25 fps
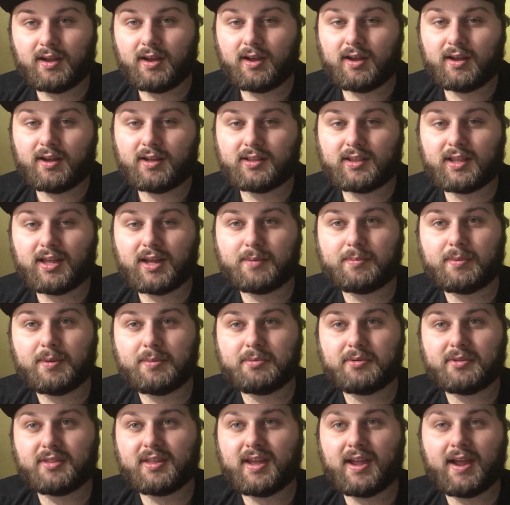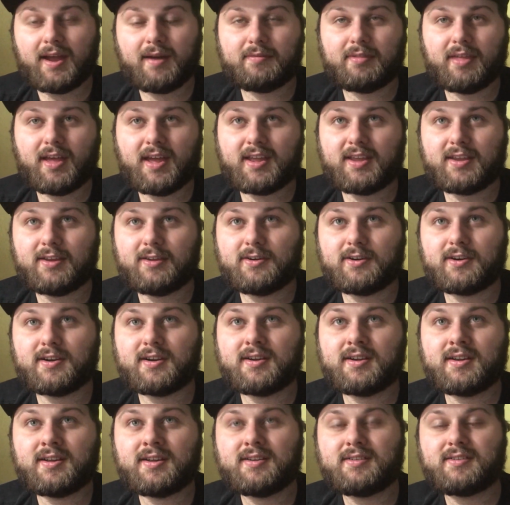A lot of people that have that
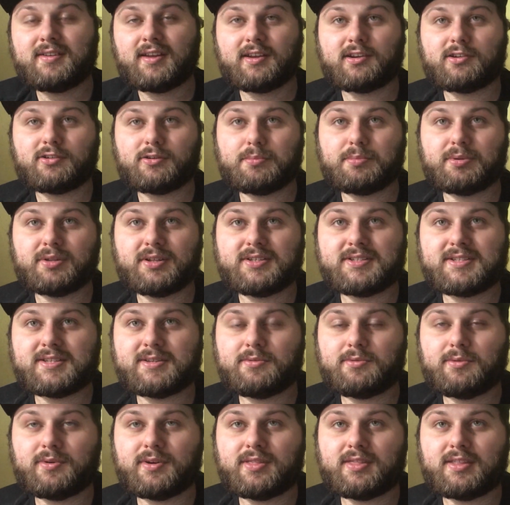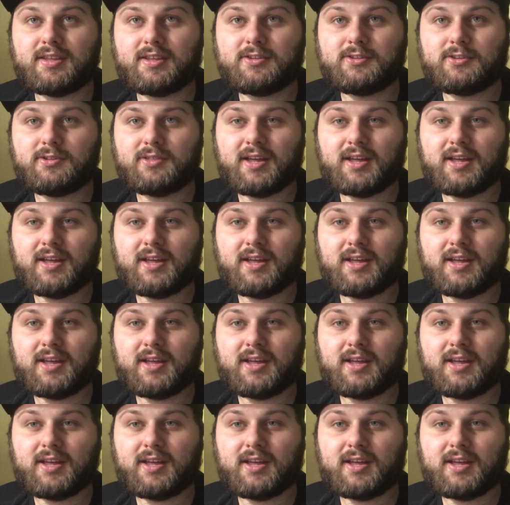year tend to replace it with the